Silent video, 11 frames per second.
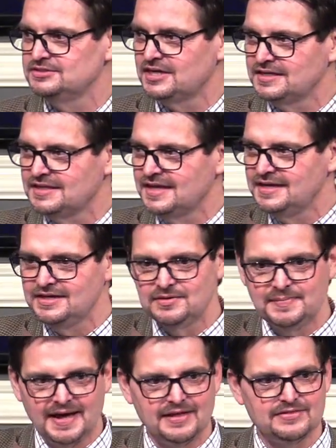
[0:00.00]
You shine a light in
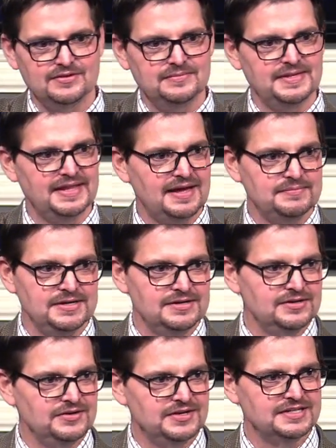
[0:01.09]
your bathroom, in that
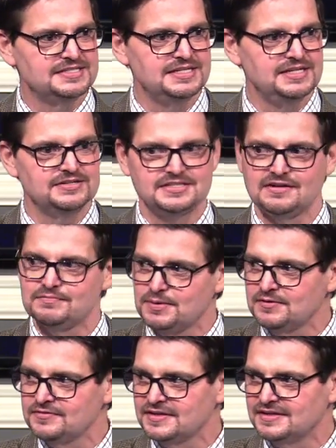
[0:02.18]
mirror, you can see yourself
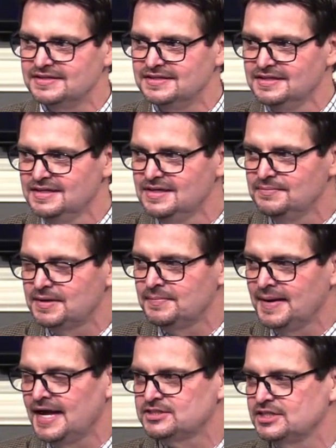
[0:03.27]
perfectly. But
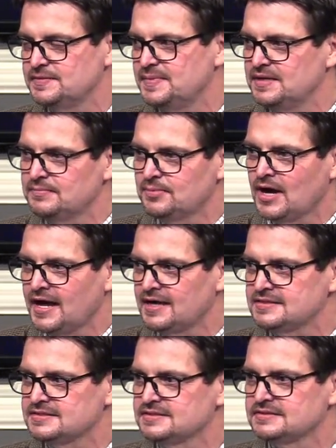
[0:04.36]
imagine it being
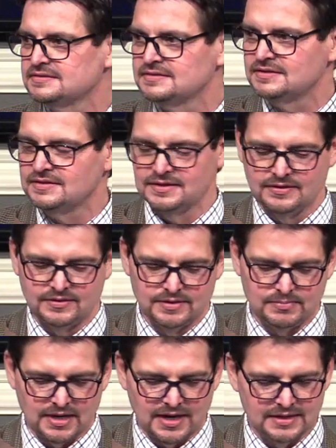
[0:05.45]
brass or, or
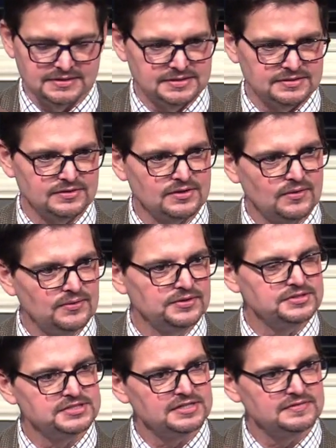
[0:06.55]
bronze or
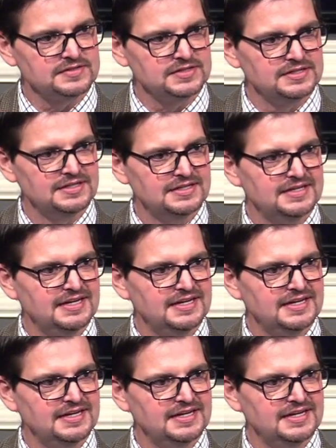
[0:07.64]
gold or silver.